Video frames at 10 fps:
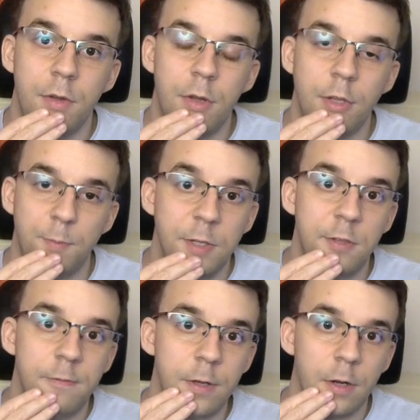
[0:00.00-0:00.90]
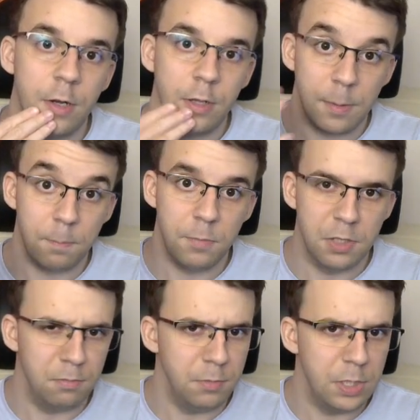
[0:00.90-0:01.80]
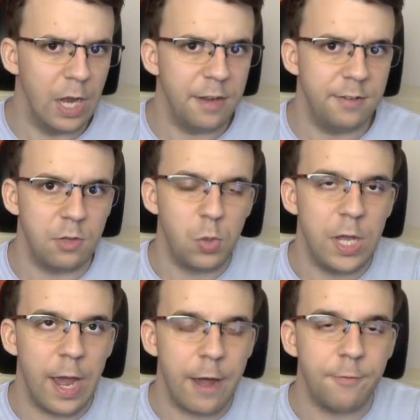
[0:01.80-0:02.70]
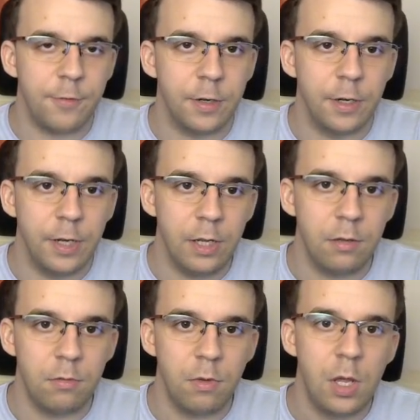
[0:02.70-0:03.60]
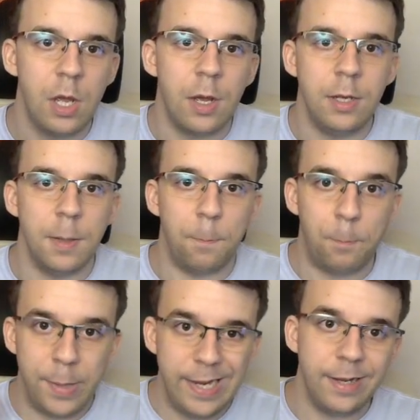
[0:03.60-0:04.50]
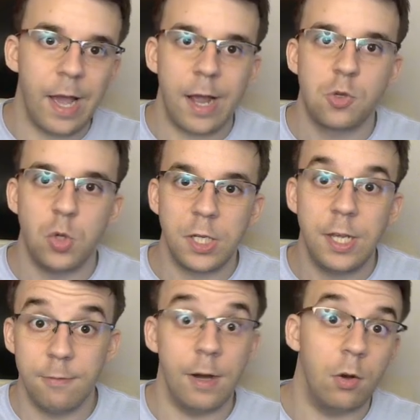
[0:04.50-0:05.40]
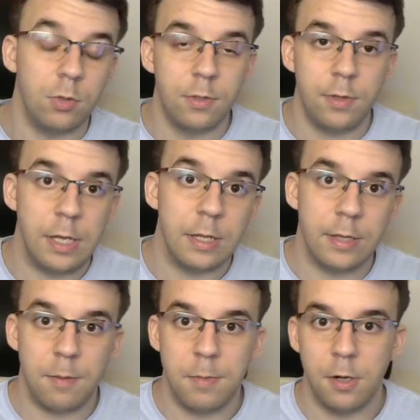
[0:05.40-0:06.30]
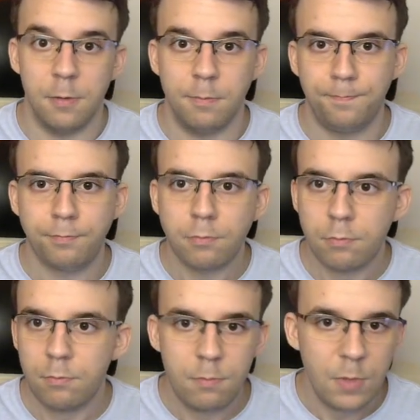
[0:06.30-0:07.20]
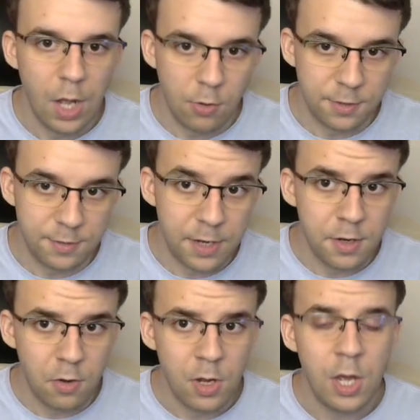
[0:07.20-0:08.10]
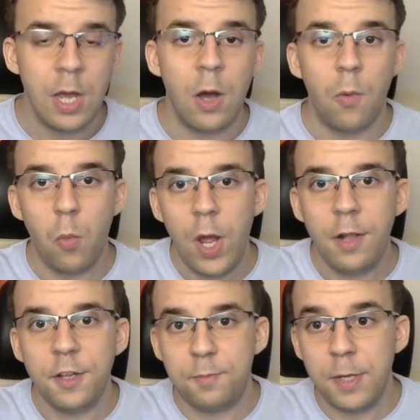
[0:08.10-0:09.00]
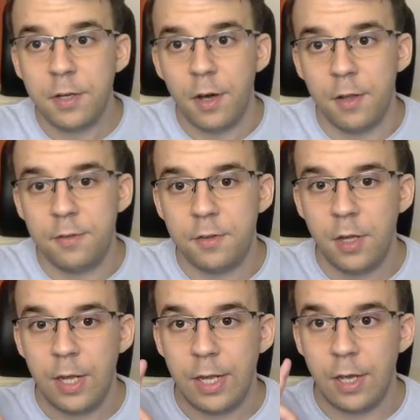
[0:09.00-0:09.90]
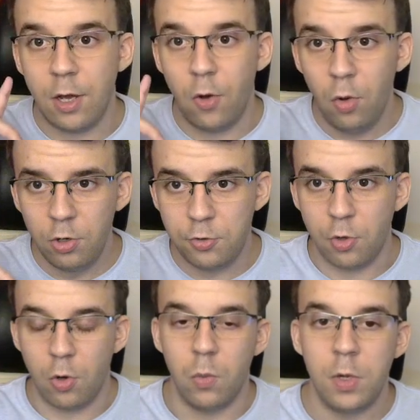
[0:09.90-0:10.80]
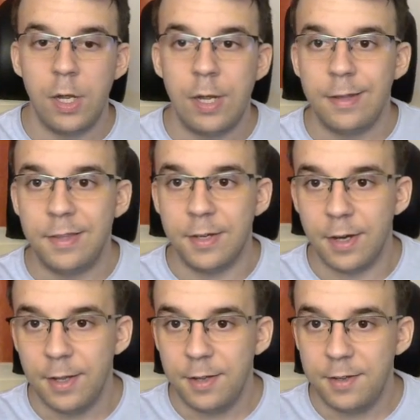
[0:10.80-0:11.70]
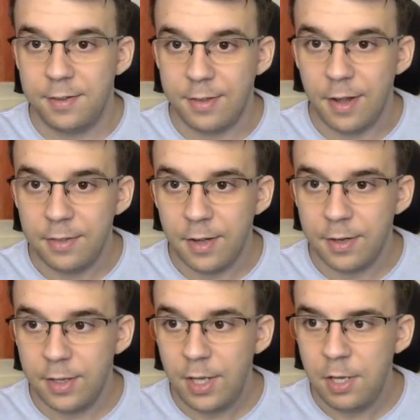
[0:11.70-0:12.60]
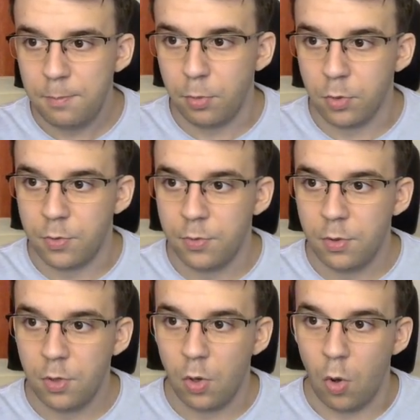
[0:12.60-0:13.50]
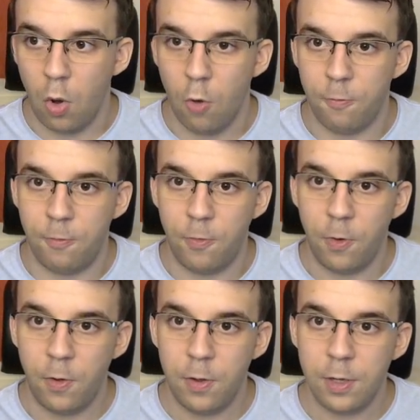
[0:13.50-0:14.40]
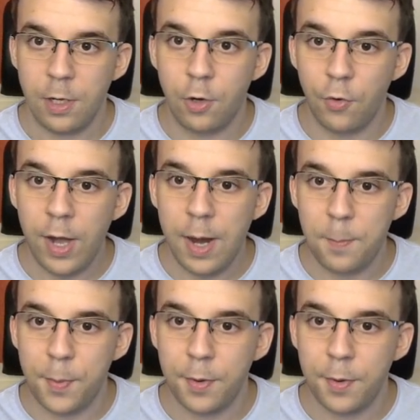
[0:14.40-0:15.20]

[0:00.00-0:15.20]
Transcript: specifically, the, the, the lines that we have uh, the ping actually give out in the terminal. How does that know? Well, that's because also the standard input of grep